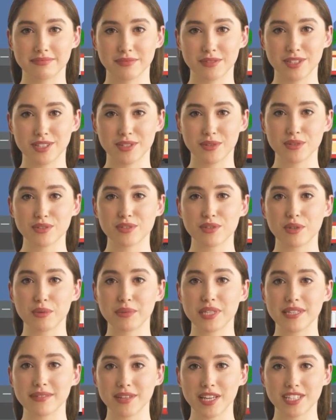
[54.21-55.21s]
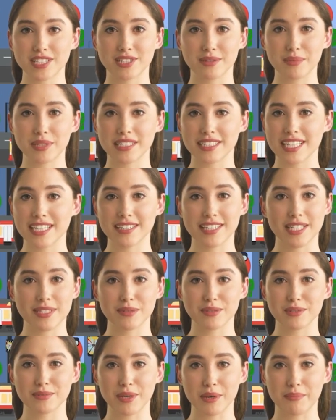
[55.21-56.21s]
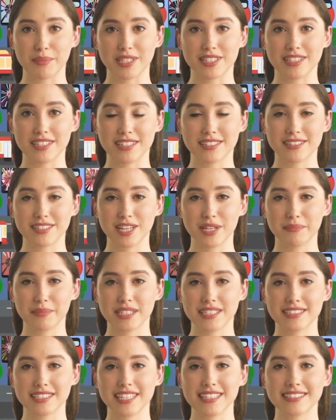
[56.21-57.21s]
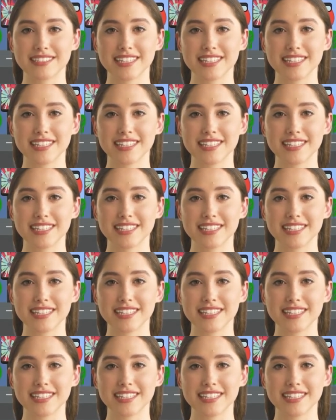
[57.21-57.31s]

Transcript: Resource grouping management enables permission assignment and